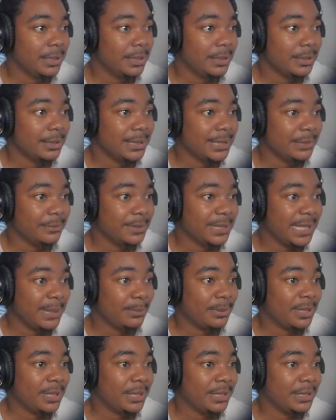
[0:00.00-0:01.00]
Let's see what they
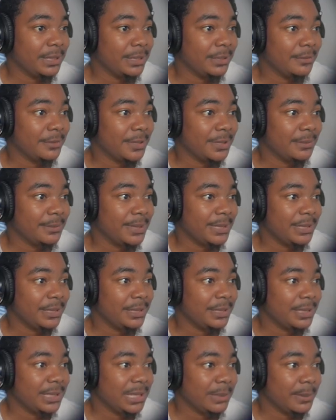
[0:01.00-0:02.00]
playing, you feel me?
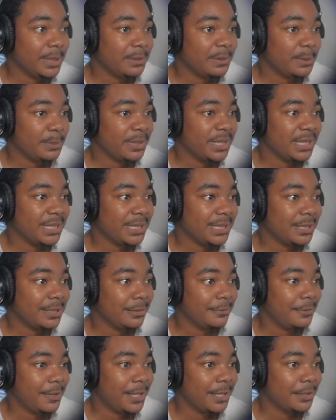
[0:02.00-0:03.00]
Better be playing something
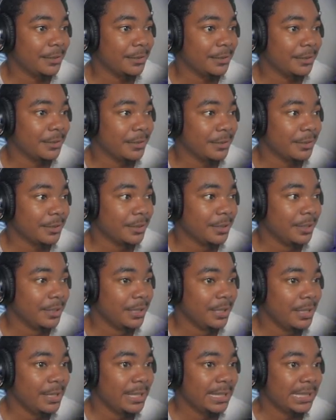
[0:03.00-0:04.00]
fire.
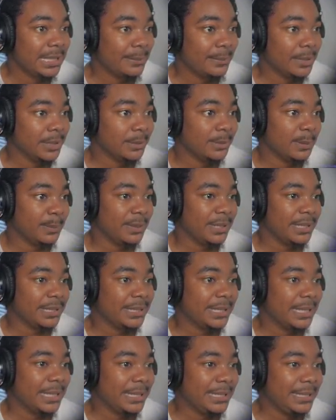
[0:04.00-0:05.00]
They better be playing
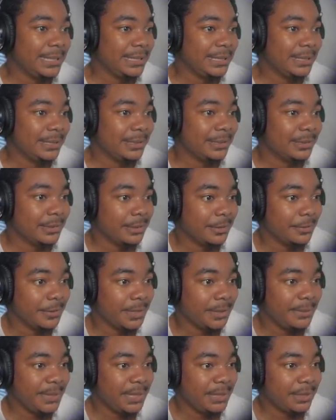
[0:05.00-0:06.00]
that heat. You
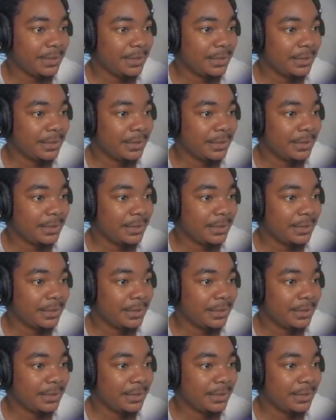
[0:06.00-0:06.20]
feel me?